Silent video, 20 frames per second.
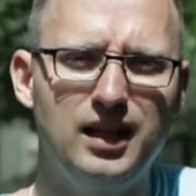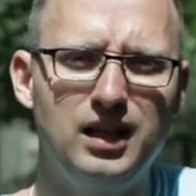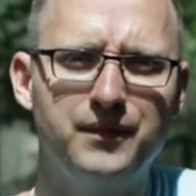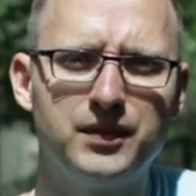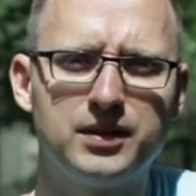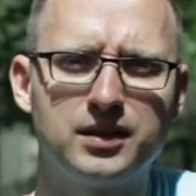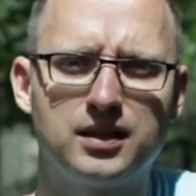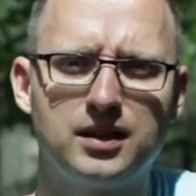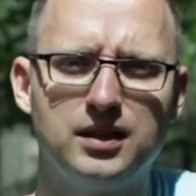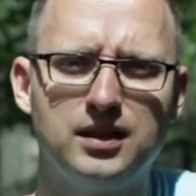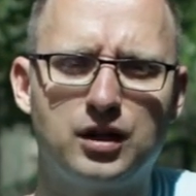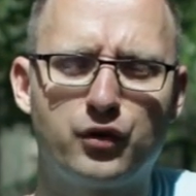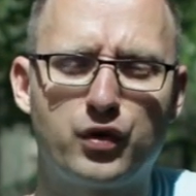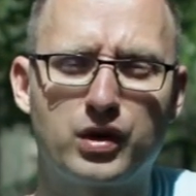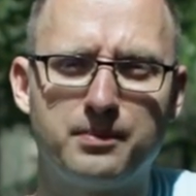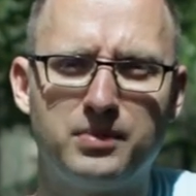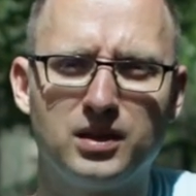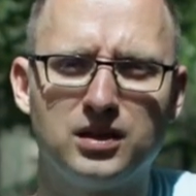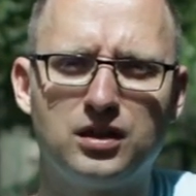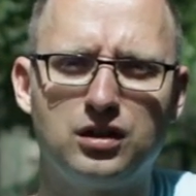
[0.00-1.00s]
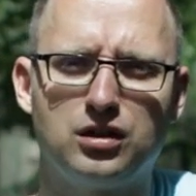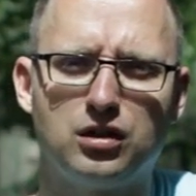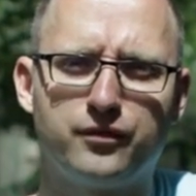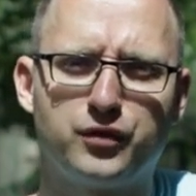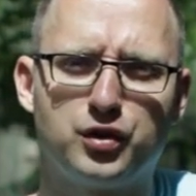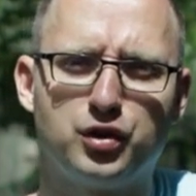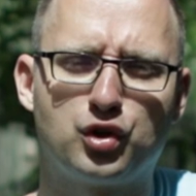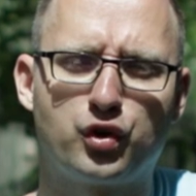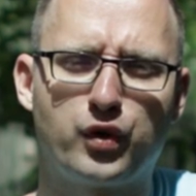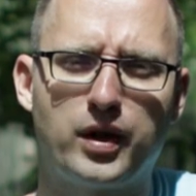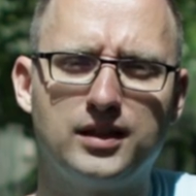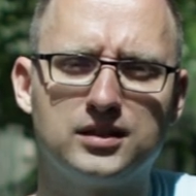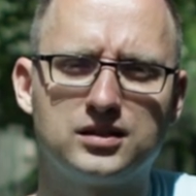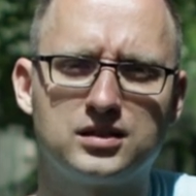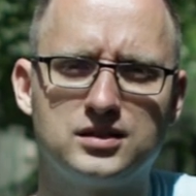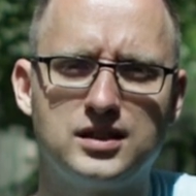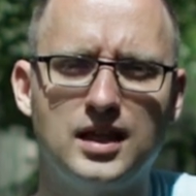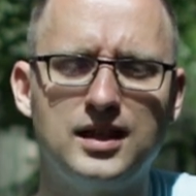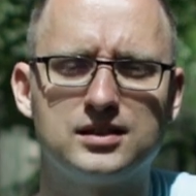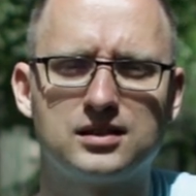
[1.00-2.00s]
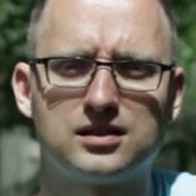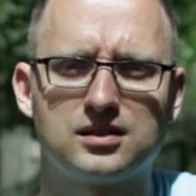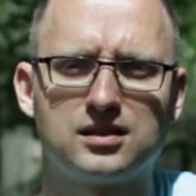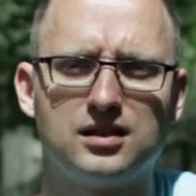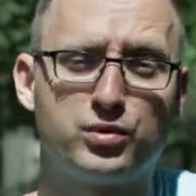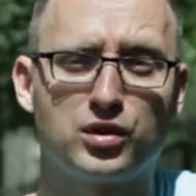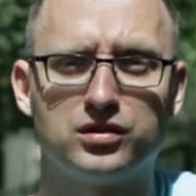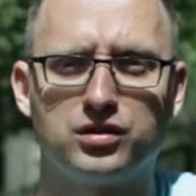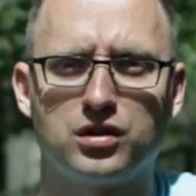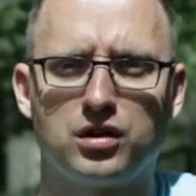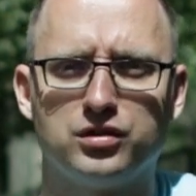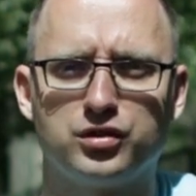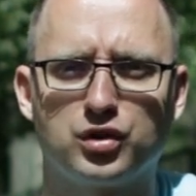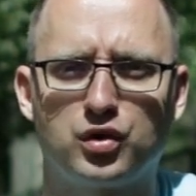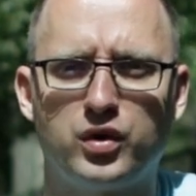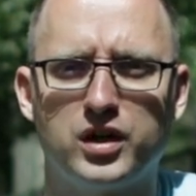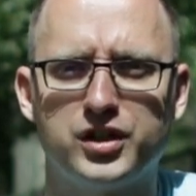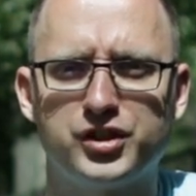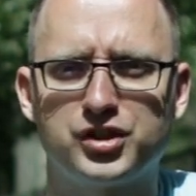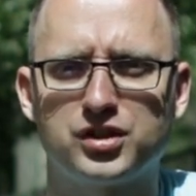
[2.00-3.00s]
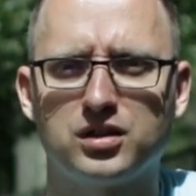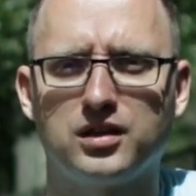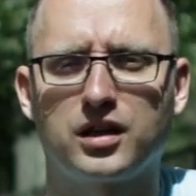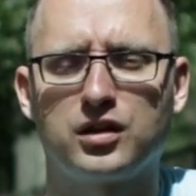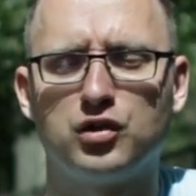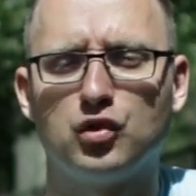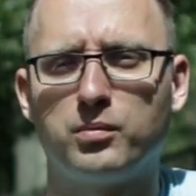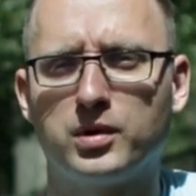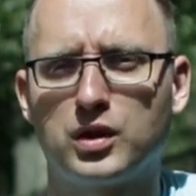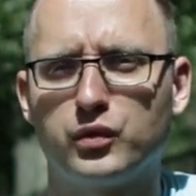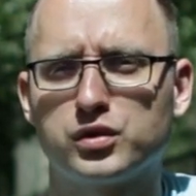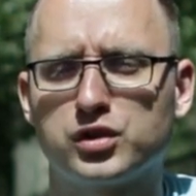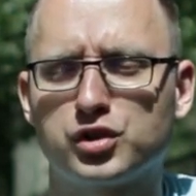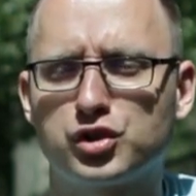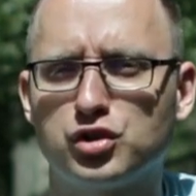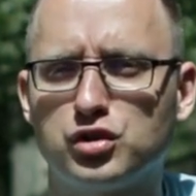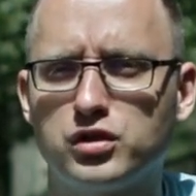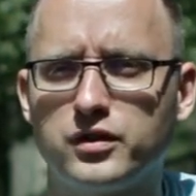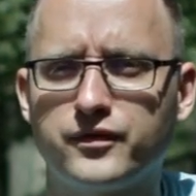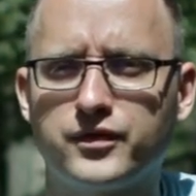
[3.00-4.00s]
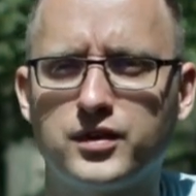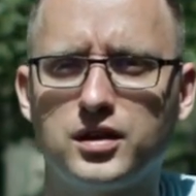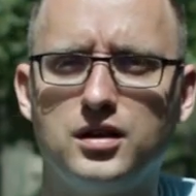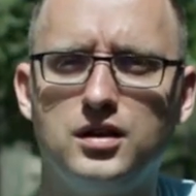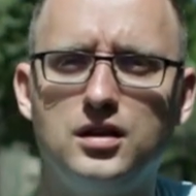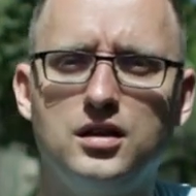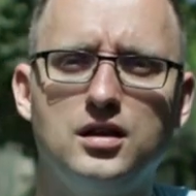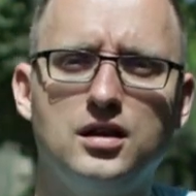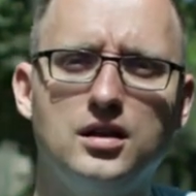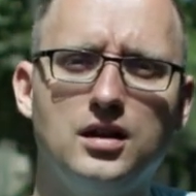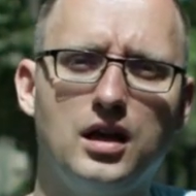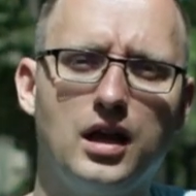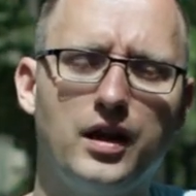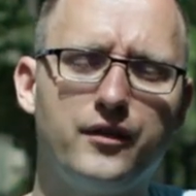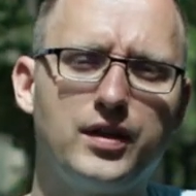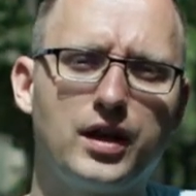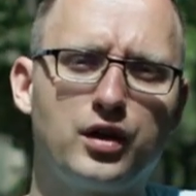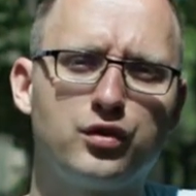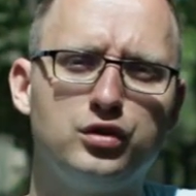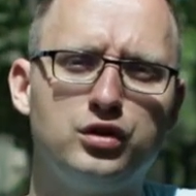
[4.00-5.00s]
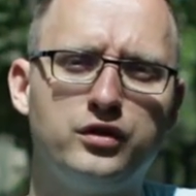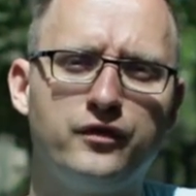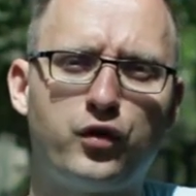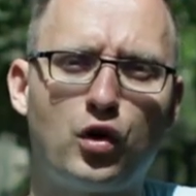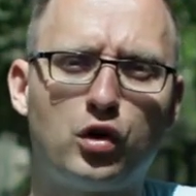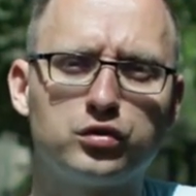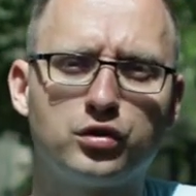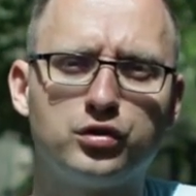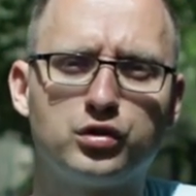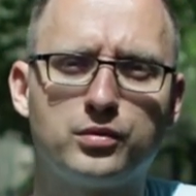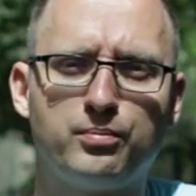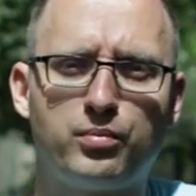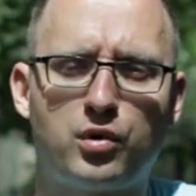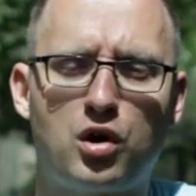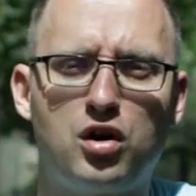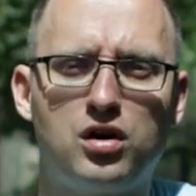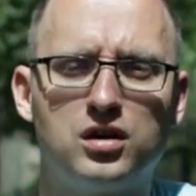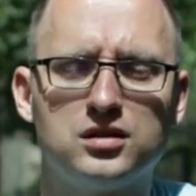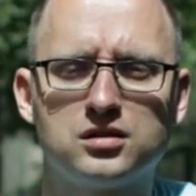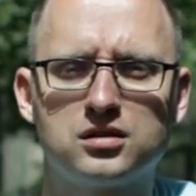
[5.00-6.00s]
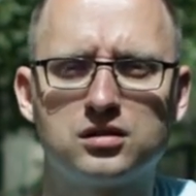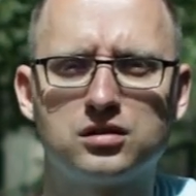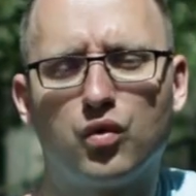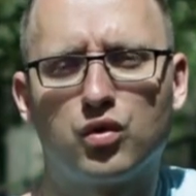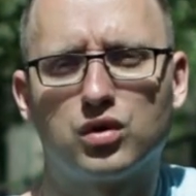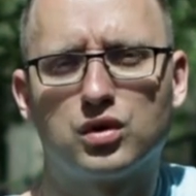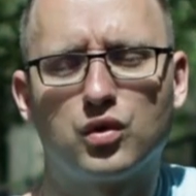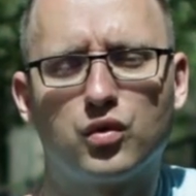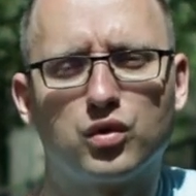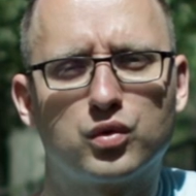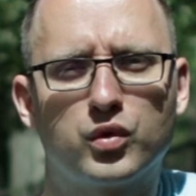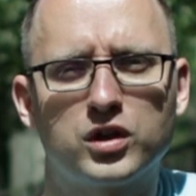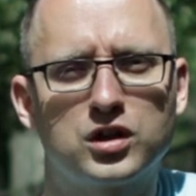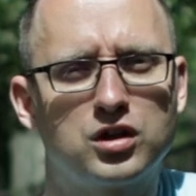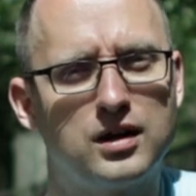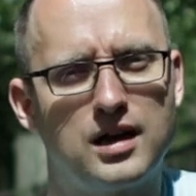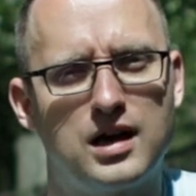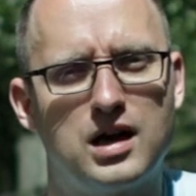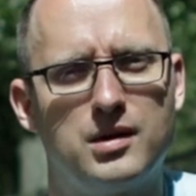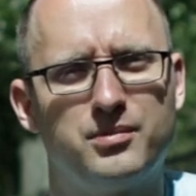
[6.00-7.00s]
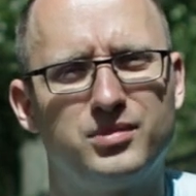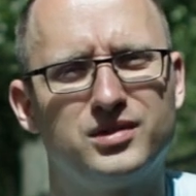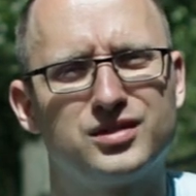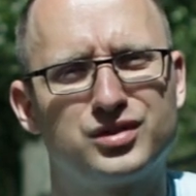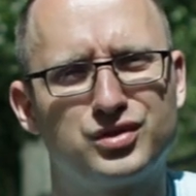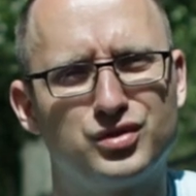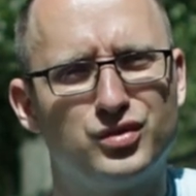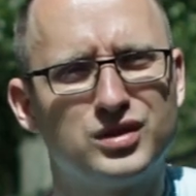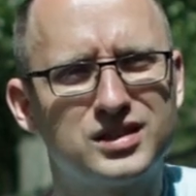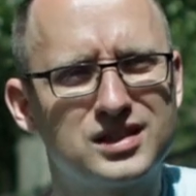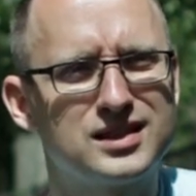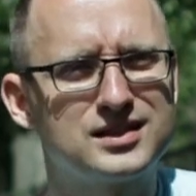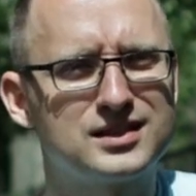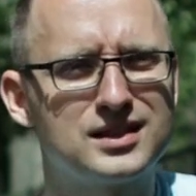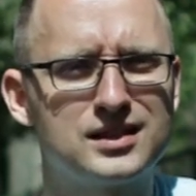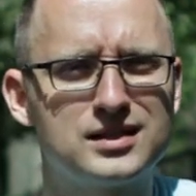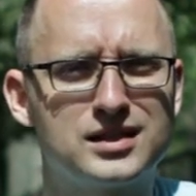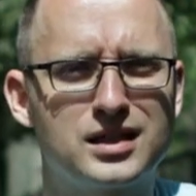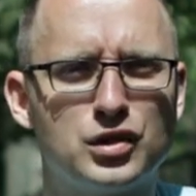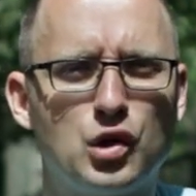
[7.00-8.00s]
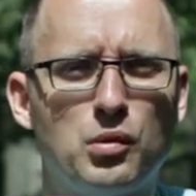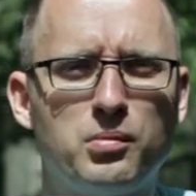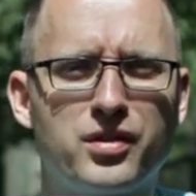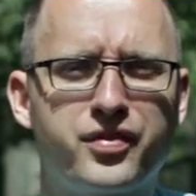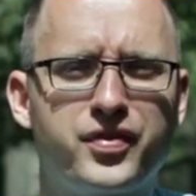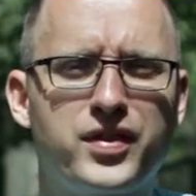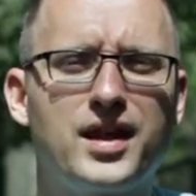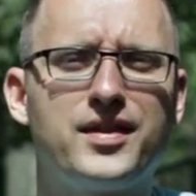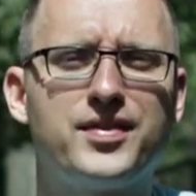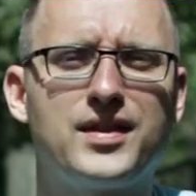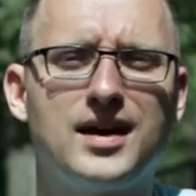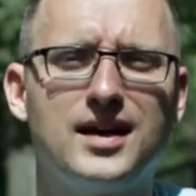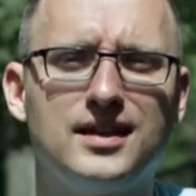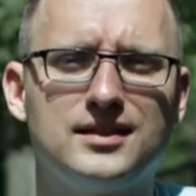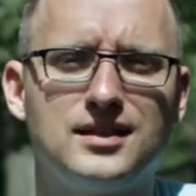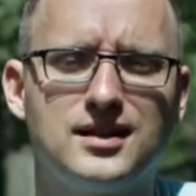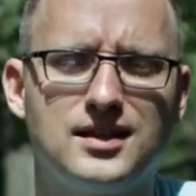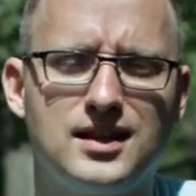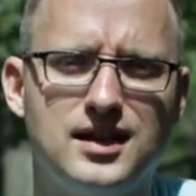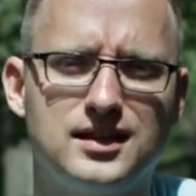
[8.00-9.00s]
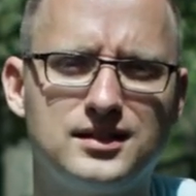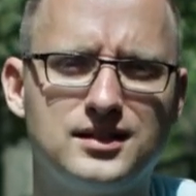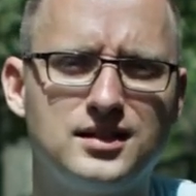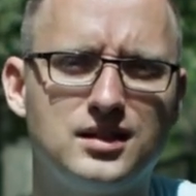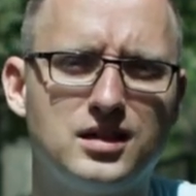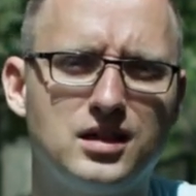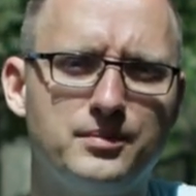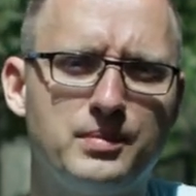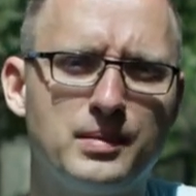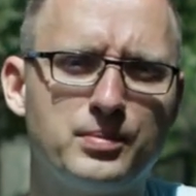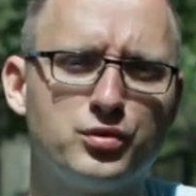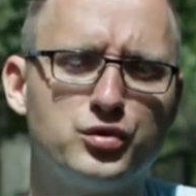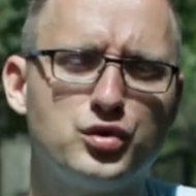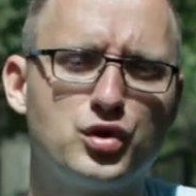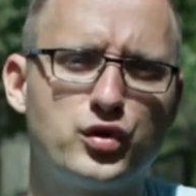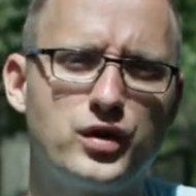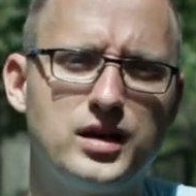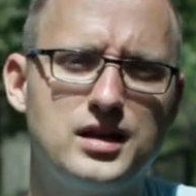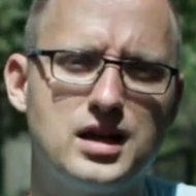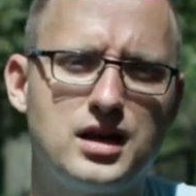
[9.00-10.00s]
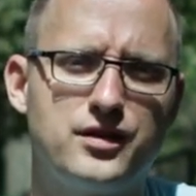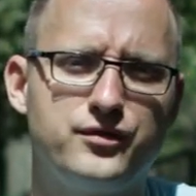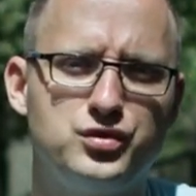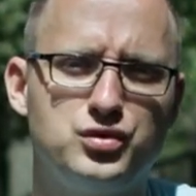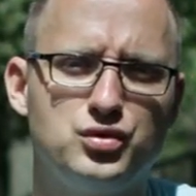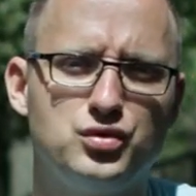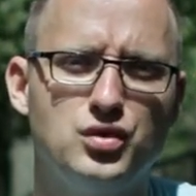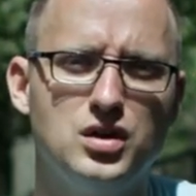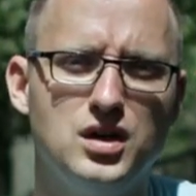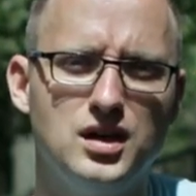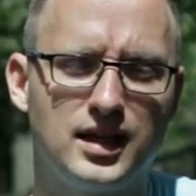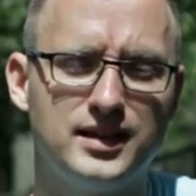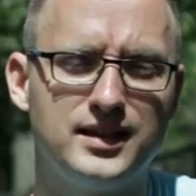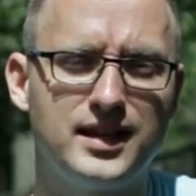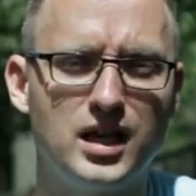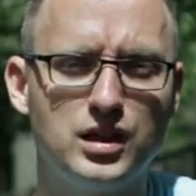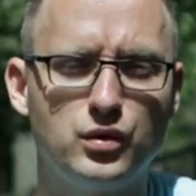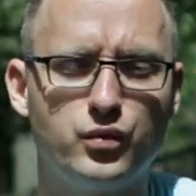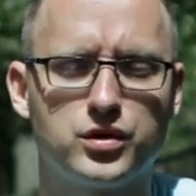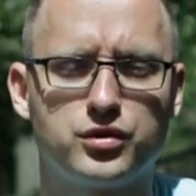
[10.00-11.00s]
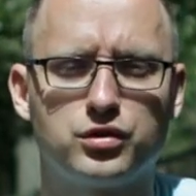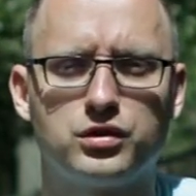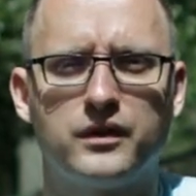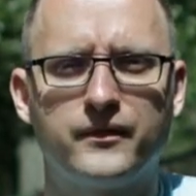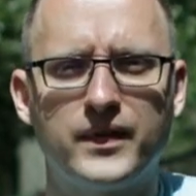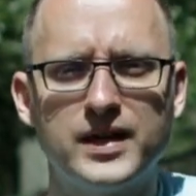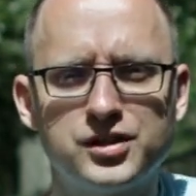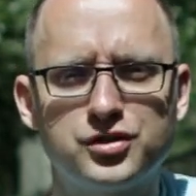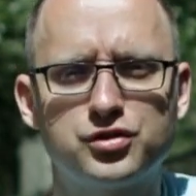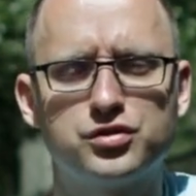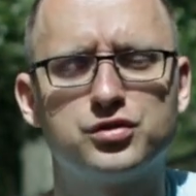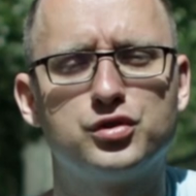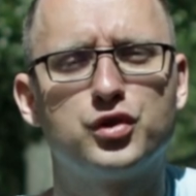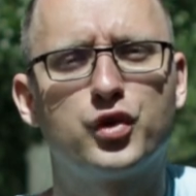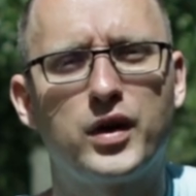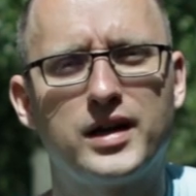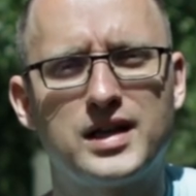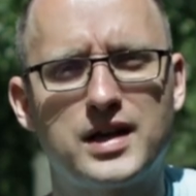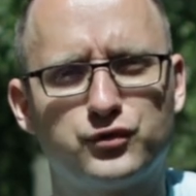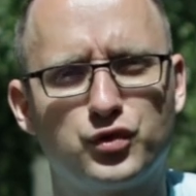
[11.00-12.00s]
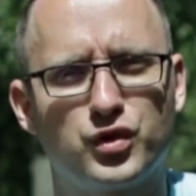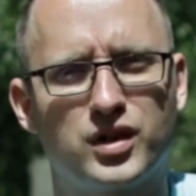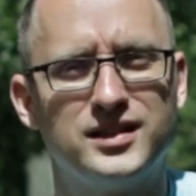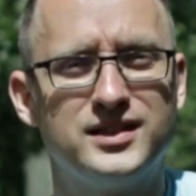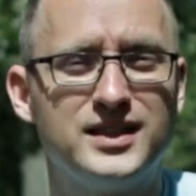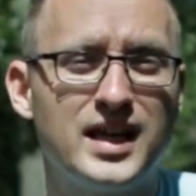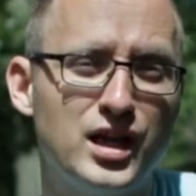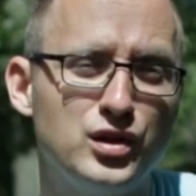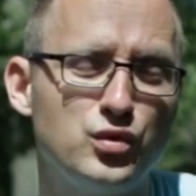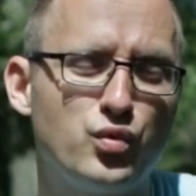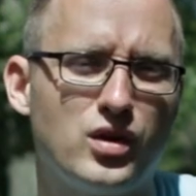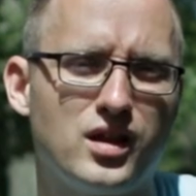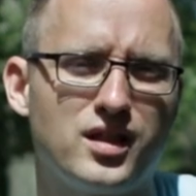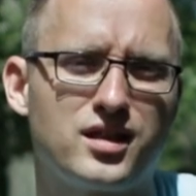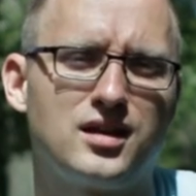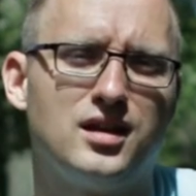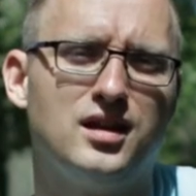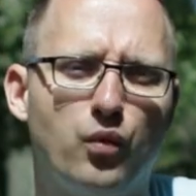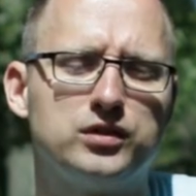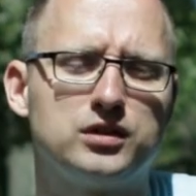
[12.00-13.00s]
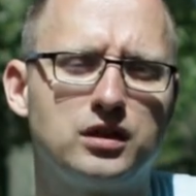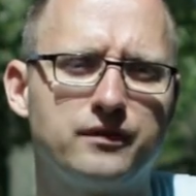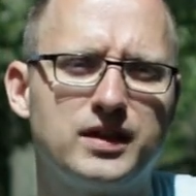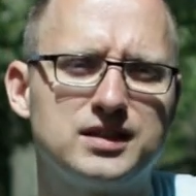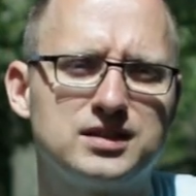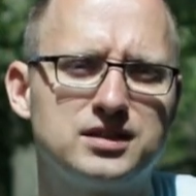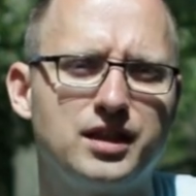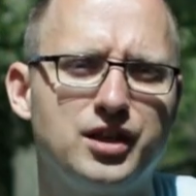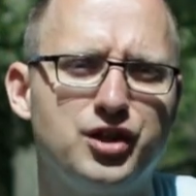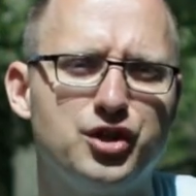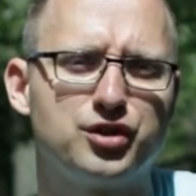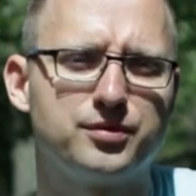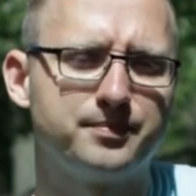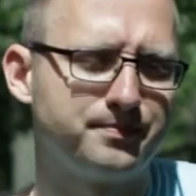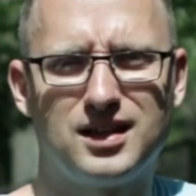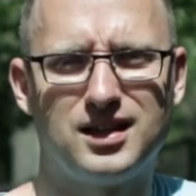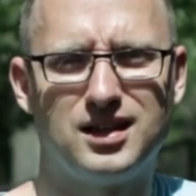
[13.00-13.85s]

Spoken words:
Even the credibility of the Ukrainian states put on the question. Like, nobody was sure if they could default on their bonds or what could happen. So it's a global thing that people in Ukraine have to contend with, and investors in Ukraine have to contend with when investing here.